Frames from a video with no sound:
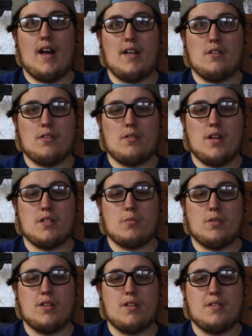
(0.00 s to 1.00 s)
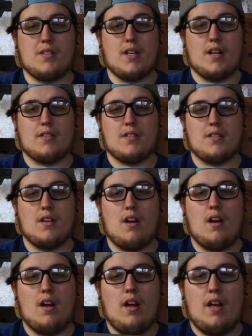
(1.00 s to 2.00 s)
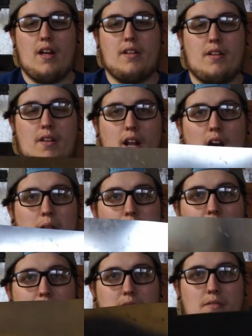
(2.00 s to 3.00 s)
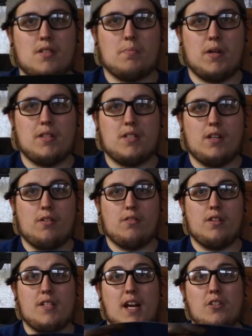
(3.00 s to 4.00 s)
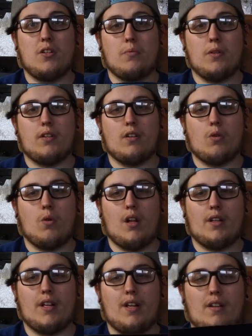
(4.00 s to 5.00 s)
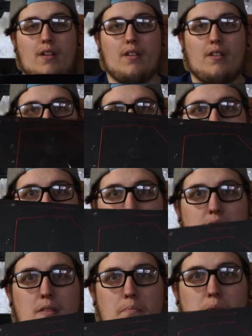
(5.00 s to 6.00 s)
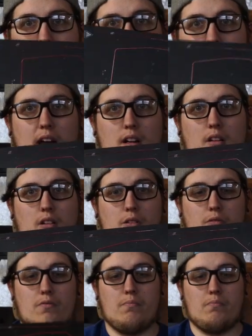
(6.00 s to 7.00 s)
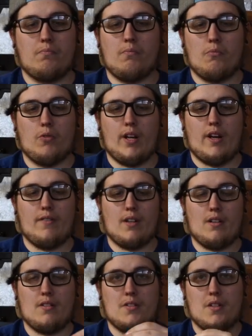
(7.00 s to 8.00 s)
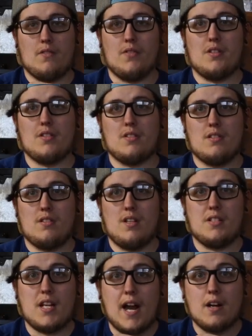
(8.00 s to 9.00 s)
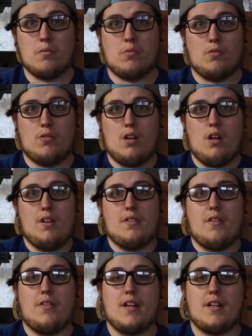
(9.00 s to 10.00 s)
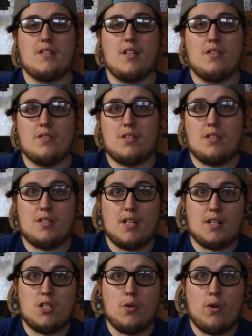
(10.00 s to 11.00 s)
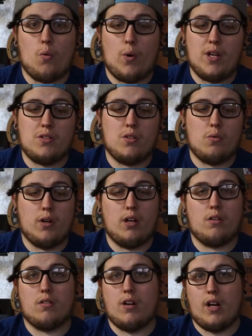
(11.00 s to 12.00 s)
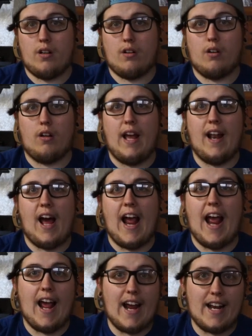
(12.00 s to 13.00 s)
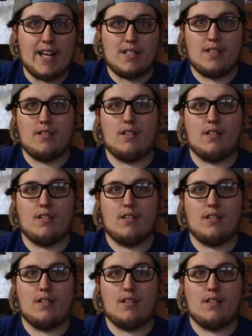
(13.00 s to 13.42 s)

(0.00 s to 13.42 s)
Ender 3S1 sucks. Not because of the spring steel. It's actually a really good quality. This BuildTak clone whatever surface is terrible. Things either stick to it way too well or not at all, and I hate it.